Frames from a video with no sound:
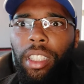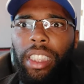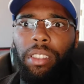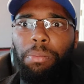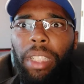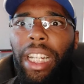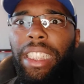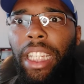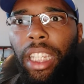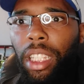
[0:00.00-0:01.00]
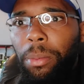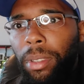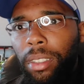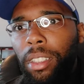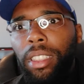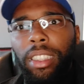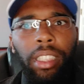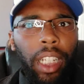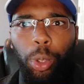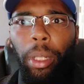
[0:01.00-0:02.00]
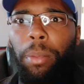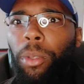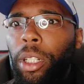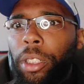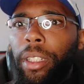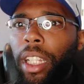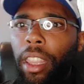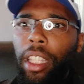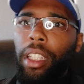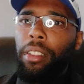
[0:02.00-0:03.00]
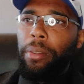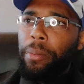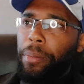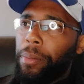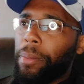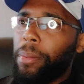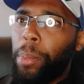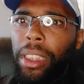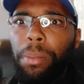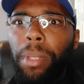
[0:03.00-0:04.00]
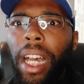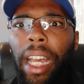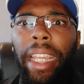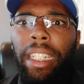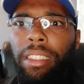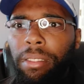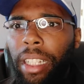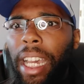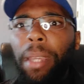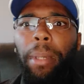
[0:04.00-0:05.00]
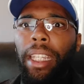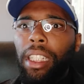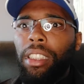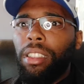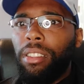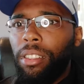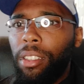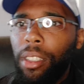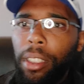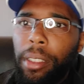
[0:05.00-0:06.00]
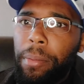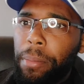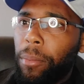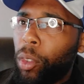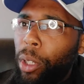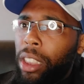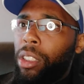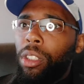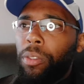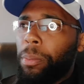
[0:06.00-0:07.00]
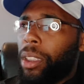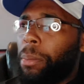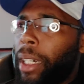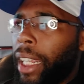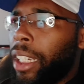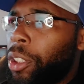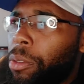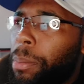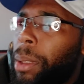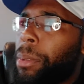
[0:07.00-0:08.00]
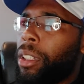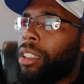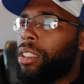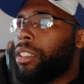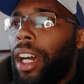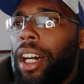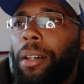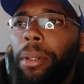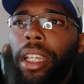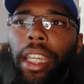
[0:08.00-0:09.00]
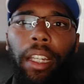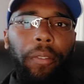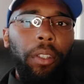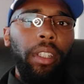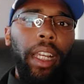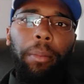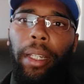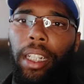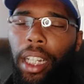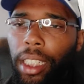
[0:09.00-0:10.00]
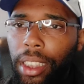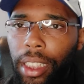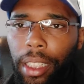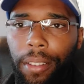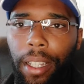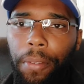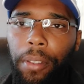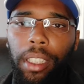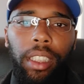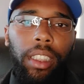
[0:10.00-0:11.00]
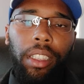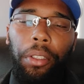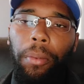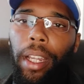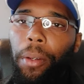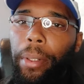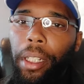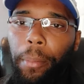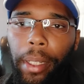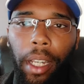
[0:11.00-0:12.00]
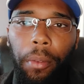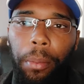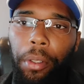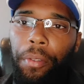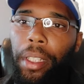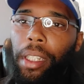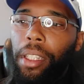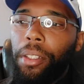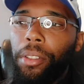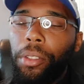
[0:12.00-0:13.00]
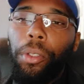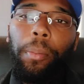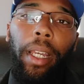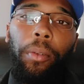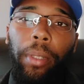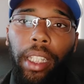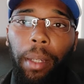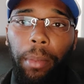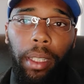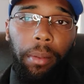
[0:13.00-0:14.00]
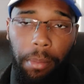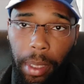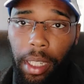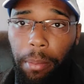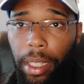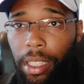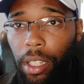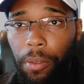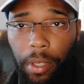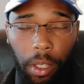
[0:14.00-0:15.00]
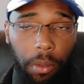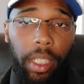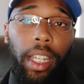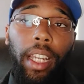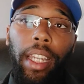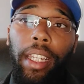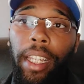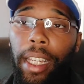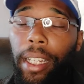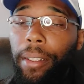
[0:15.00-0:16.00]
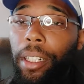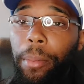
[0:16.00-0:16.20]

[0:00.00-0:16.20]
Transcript: That's my name. It's not trademarked or anything, but it's mine. I made it. Or I stole it from somebody. I don't remember. But yeah, if you like my content, definitely stick around. We're coming out with more videos, or by we, I mean me, myself, and only I are